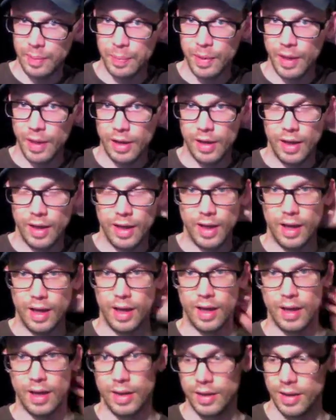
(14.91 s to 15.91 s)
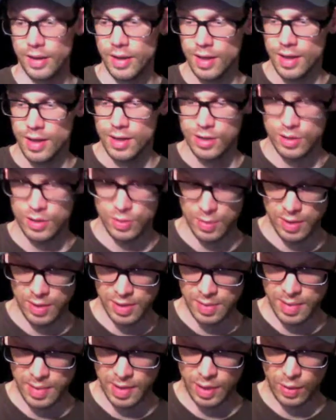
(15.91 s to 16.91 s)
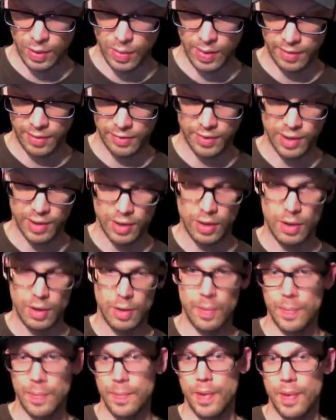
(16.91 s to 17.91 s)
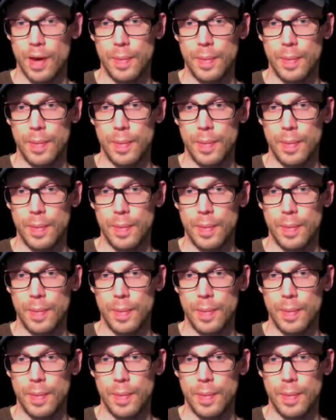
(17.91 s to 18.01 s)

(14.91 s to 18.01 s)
but I just wanted to make a quick video